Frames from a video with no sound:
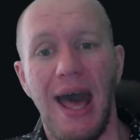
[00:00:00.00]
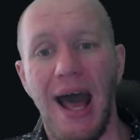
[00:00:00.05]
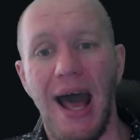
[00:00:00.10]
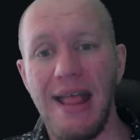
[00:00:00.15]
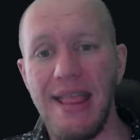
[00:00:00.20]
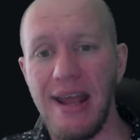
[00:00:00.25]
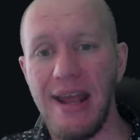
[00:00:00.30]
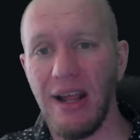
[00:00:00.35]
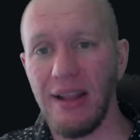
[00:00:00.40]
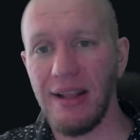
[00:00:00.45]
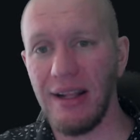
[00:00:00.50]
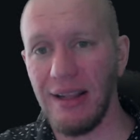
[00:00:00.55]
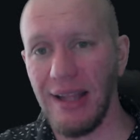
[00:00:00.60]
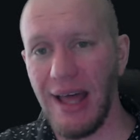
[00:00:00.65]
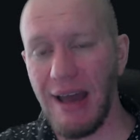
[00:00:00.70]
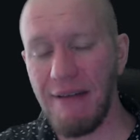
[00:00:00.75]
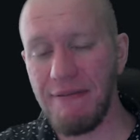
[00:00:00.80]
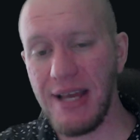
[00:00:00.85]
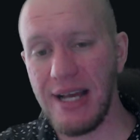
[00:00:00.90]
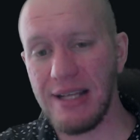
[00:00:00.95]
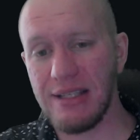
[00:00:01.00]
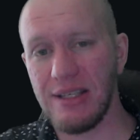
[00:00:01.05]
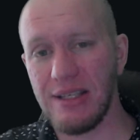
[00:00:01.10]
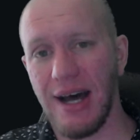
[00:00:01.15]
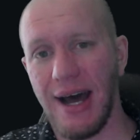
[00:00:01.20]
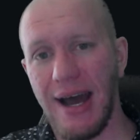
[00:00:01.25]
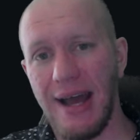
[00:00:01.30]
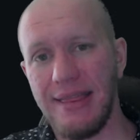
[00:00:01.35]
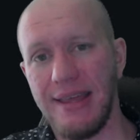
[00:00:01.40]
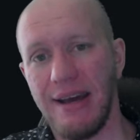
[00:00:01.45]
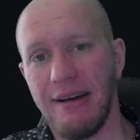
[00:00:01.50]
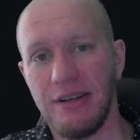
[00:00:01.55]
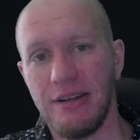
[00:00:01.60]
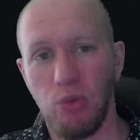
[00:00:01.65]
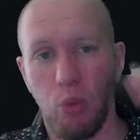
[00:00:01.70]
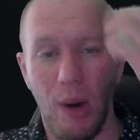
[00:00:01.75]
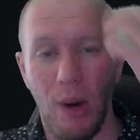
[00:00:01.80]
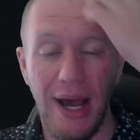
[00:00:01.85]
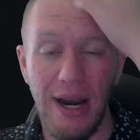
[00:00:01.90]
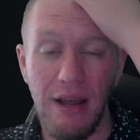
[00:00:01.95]
And then on the left-hand side, there
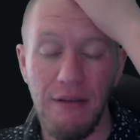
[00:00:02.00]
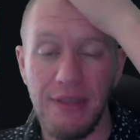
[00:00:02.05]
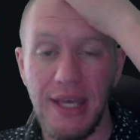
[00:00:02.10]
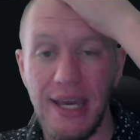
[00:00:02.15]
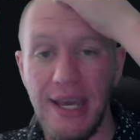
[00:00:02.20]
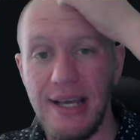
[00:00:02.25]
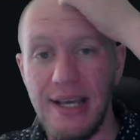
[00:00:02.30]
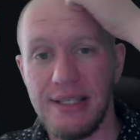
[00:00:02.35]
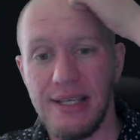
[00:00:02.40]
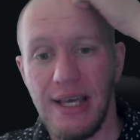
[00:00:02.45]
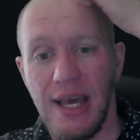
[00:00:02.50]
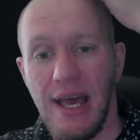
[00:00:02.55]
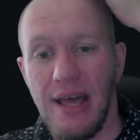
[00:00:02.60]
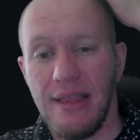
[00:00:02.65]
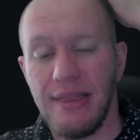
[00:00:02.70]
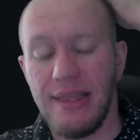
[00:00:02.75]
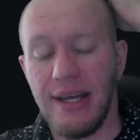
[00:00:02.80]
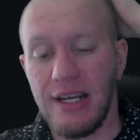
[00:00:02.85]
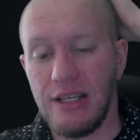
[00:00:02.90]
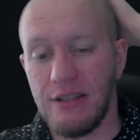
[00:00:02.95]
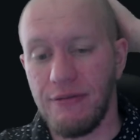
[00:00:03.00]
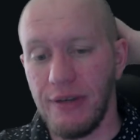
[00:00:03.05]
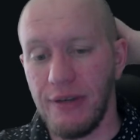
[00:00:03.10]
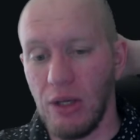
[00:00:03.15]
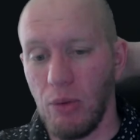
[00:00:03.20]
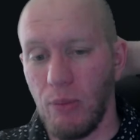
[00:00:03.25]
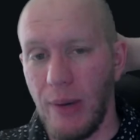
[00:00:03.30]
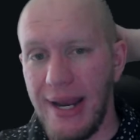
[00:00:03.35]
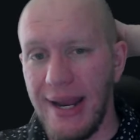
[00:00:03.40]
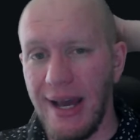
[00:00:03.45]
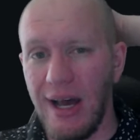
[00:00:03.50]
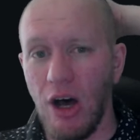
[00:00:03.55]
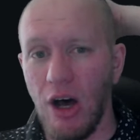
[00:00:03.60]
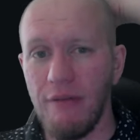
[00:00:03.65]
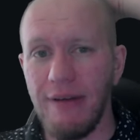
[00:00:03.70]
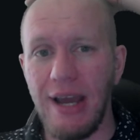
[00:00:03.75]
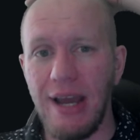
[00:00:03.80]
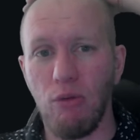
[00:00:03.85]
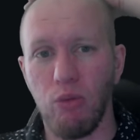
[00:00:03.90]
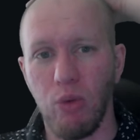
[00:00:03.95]
is one of these that is for the winner
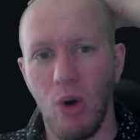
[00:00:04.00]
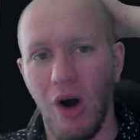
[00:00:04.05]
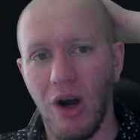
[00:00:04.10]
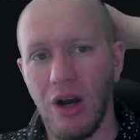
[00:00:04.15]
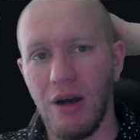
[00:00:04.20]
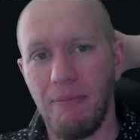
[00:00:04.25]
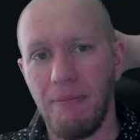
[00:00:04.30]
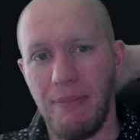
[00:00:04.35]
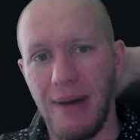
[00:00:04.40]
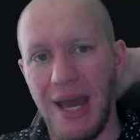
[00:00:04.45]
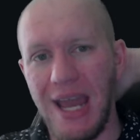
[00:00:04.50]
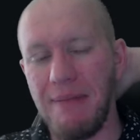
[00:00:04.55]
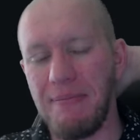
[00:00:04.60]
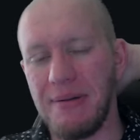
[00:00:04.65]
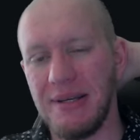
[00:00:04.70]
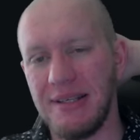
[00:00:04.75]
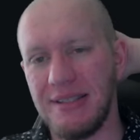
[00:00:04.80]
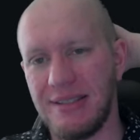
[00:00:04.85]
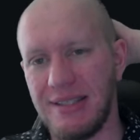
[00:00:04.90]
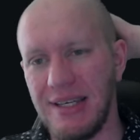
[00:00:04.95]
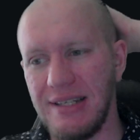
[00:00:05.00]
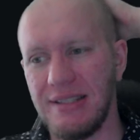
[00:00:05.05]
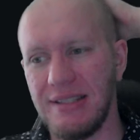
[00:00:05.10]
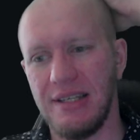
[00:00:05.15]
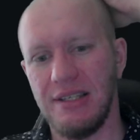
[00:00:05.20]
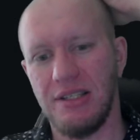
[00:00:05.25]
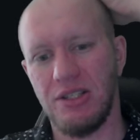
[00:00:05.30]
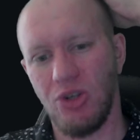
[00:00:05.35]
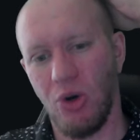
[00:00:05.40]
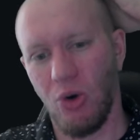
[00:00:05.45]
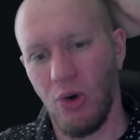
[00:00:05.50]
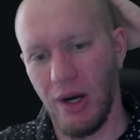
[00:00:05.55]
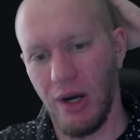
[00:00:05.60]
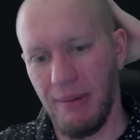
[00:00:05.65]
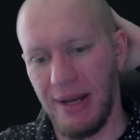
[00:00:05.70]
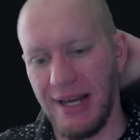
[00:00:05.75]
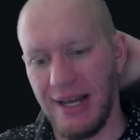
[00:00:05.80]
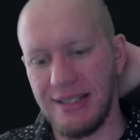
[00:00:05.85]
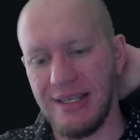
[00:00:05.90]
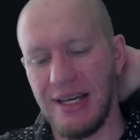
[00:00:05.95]
of a rock, paper, scissors tournament.